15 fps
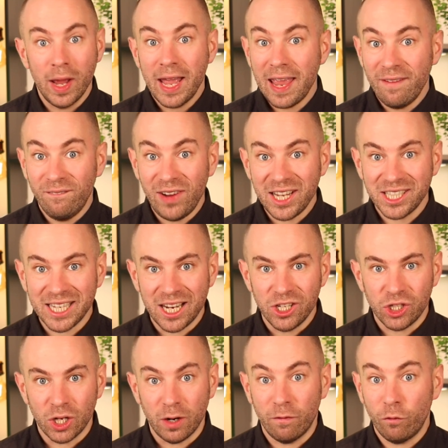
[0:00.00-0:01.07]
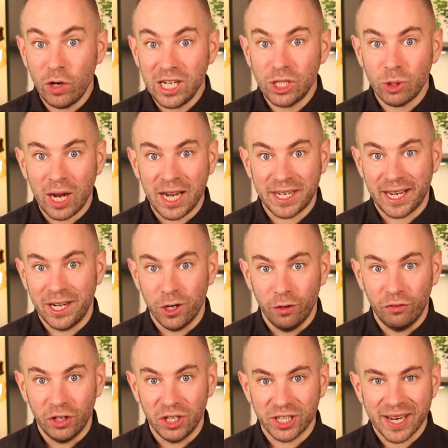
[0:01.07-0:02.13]
InvestEngine, Freetrade and
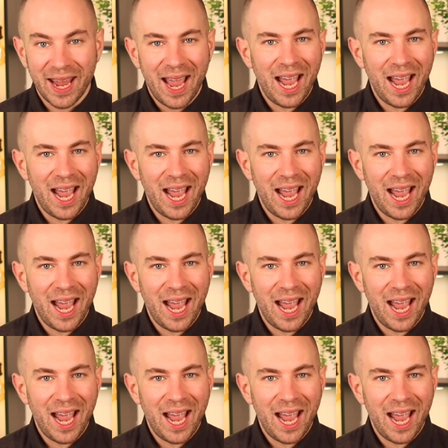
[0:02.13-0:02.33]
others